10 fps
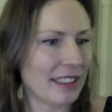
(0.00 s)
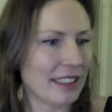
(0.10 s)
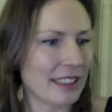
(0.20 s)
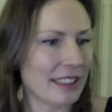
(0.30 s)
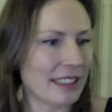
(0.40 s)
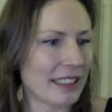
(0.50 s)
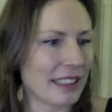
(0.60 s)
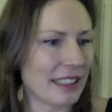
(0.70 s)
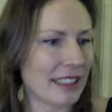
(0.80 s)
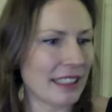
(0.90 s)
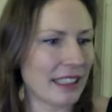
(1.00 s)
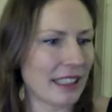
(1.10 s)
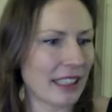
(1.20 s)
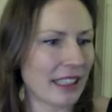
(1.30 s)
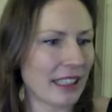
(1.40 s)
see.
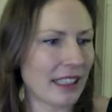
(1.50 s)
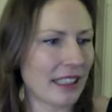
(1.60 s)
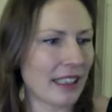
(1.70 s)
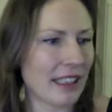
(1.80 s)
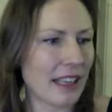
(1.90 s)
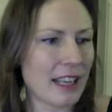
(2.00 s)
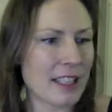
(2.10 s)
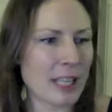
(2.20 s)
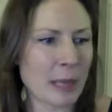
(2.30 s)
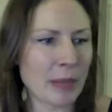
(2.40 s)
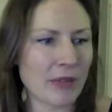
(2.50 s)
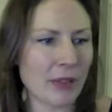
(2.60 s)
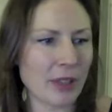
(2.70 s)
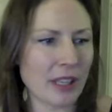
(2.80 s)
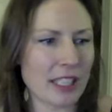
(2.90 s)
Tips
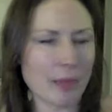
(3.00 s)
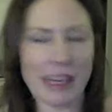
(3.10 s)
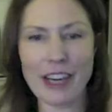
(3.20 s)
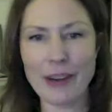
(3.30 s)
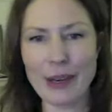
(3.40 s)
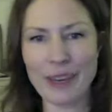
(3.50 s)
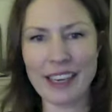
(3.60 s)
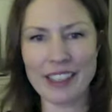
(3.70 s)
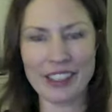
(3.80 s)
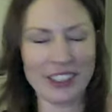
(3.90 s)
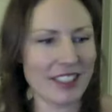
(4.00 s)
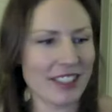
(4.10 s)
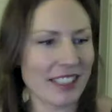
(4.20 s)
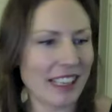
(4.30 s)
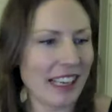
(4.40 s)
for aspiring
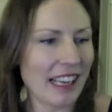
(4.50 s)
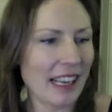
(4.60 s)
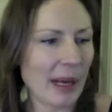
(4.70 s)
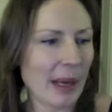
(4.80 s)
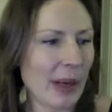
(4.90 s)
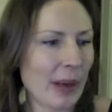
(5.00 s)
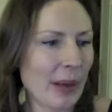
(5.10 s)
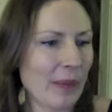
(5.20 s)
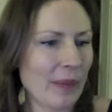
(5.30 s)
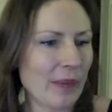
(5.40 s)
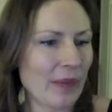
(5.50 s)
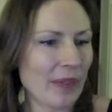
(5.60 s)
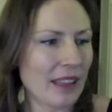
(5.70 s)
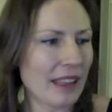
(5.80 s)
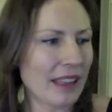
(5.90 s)
writers. That
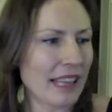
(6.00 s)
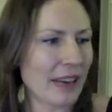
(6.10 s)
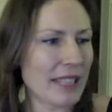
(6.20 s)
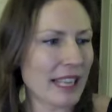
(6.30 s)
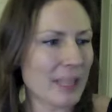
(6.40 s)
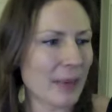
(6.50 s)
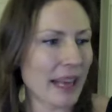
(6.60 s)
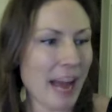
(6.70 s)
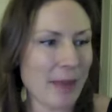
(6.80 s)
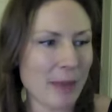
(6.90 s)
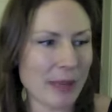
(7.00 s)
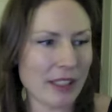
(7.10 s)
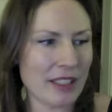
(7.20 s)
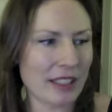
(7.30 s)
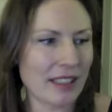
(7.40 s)
was asked by Abby
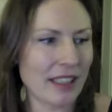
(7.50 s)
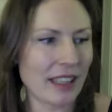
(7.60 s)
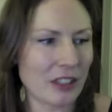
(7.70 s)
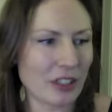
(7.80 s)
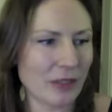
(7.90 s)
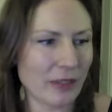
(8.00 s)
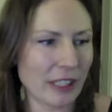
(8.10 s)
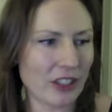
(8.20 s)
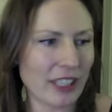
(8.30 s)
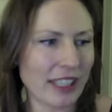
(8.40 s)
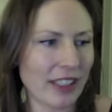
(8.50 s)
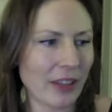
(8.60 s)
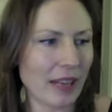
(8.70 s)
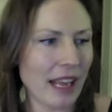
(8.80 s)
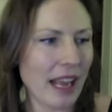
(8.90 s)
Pearson, Alicia
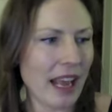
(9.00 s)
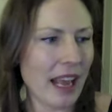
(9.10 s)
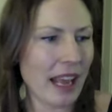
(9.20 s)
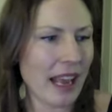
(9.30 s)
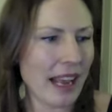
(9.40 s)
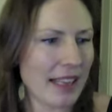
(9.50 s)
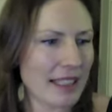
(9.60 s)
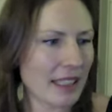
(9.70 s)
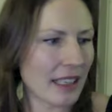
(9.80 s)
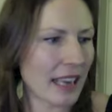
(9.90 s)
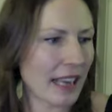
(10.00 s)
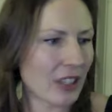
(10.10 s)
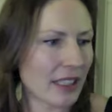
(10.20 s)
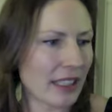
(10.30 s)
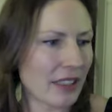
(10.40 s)
Fairshadow,
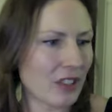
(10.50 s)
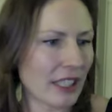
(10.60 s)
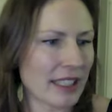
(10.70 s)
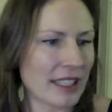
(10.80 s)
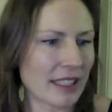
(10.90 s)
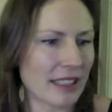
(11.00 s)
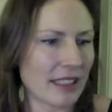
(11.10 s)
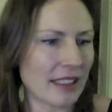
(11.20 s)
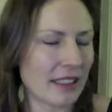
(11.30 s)
Ashley Jellison,